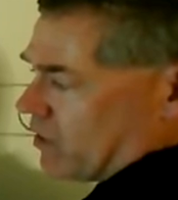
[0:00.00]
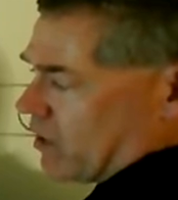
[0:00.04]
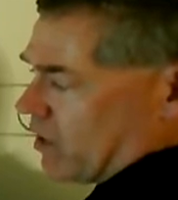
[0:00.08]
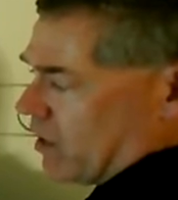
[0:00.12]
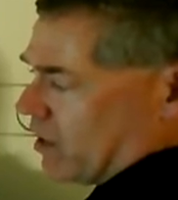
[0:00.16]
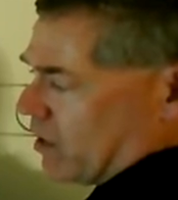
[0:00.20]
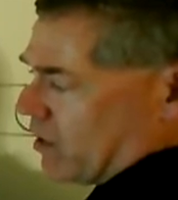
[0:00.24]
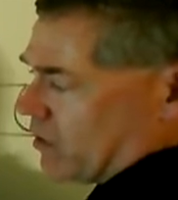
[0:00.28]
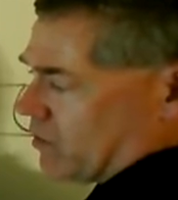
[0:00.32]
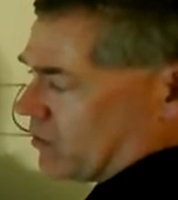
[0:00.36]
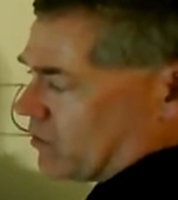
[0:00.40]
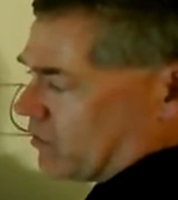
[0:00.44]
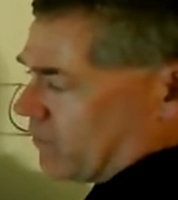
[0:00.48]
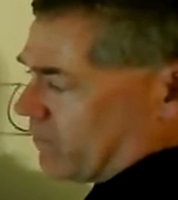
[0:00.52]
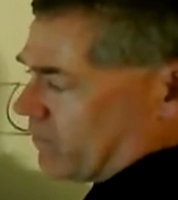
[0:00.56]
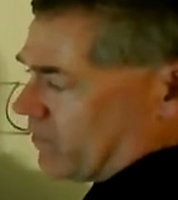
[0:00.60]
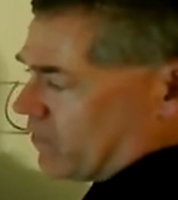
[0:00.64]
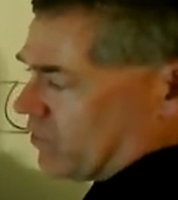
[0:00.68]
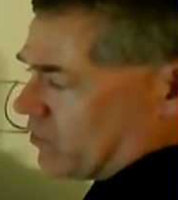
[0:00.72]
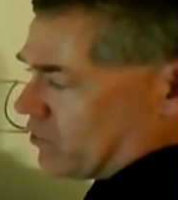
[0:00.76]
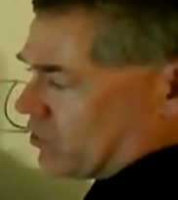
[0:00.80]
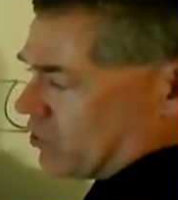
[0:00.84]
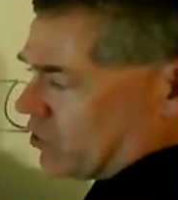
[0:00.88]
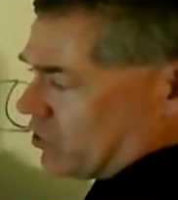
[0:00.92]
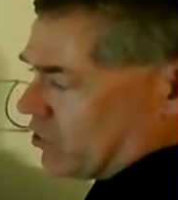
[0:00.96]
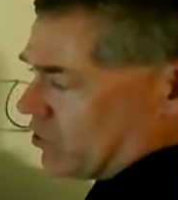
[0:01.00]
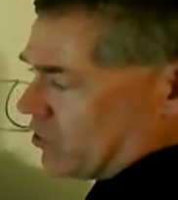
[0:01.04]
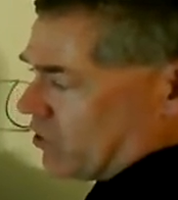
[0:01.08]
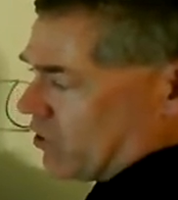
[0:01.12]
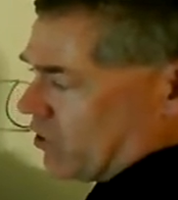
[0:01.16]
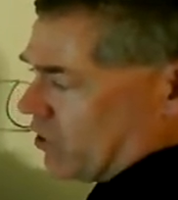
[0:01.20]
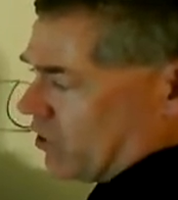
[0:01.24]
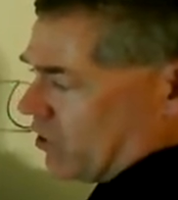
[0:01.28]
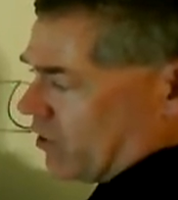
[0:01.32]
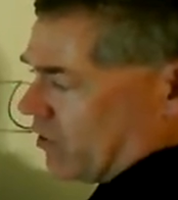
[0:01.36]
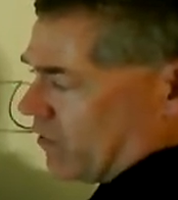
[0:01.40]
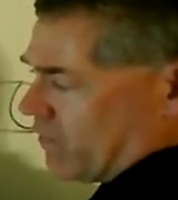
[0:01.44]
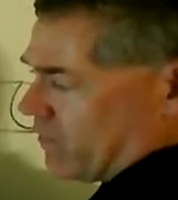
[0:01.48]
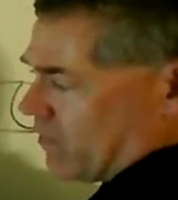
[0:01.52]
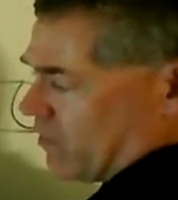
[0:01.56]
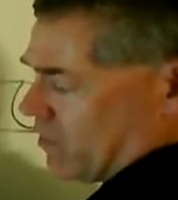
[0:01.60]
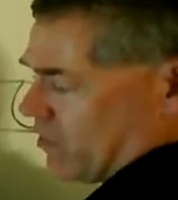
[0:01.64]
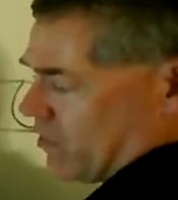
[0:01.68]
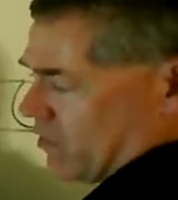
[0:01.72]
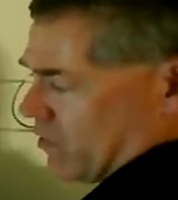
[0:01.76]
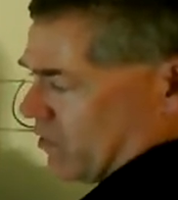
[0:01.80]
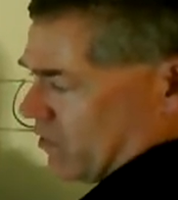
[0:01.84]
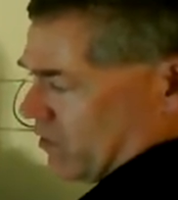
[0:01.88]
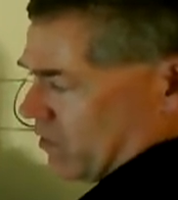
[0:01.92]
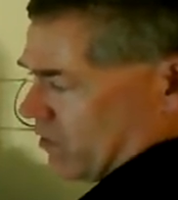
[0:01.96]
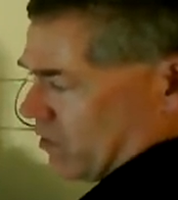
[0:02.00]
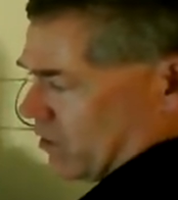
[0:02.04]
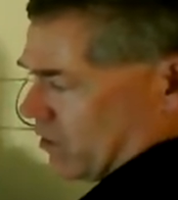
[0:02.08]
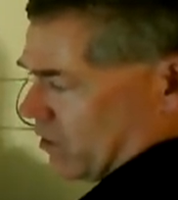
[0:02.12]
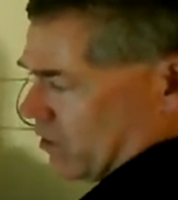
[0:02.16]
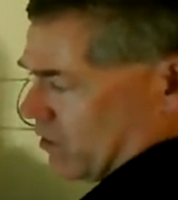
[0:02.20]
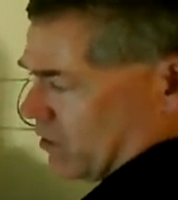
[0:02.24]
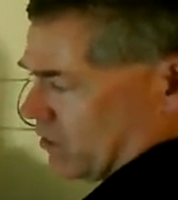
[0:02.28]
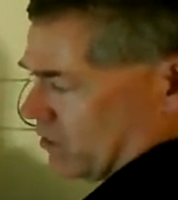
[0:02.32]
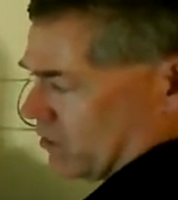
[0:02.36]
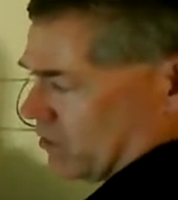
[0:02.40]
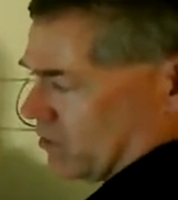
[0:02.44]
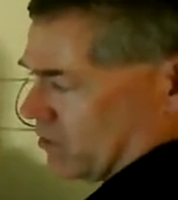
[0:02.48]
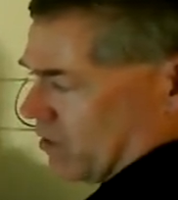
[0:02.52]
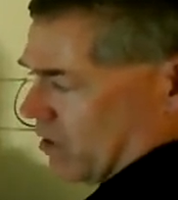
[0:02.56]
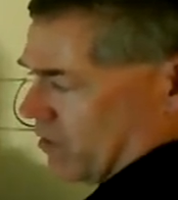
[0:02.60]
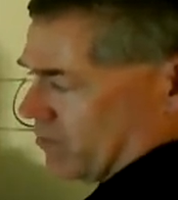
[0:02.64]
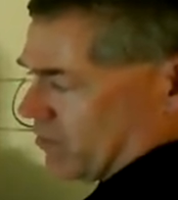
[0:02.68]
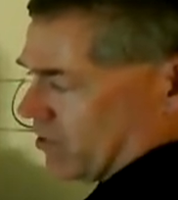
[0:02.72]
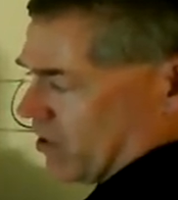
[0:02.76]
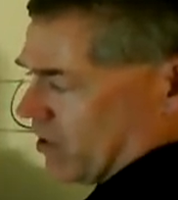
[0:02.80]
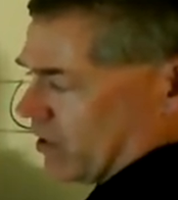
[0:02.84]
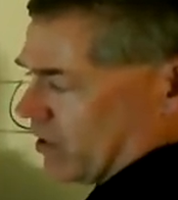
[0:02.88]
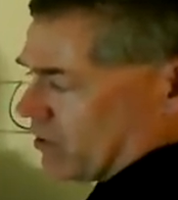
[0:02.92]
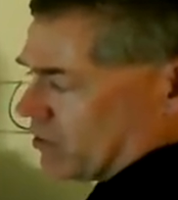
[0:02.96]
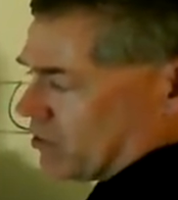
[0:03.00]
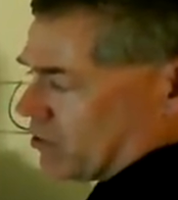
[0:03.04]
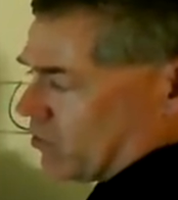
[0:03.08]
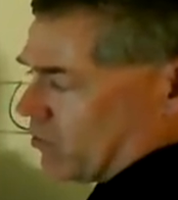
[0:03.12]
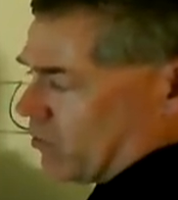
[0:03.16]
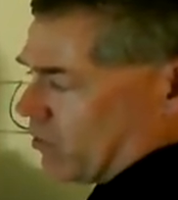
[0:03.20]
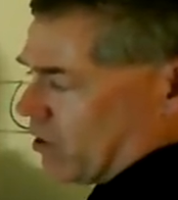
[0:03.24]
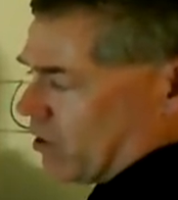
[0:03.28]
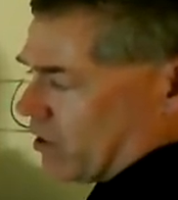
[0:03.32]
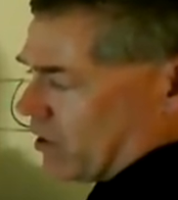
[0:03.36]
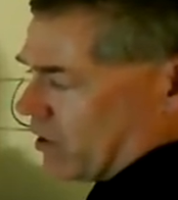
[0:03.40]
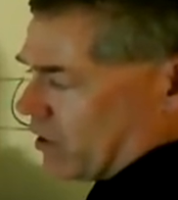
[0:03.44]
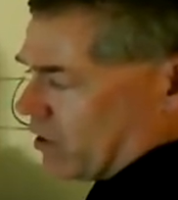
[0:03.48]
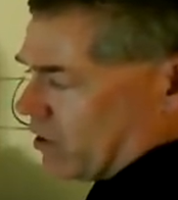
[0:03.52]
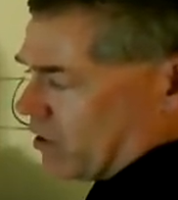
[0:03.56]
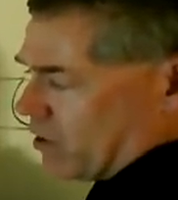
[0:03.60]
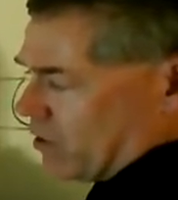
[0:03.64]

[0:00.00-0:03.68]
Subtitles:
as a function of the applied torque,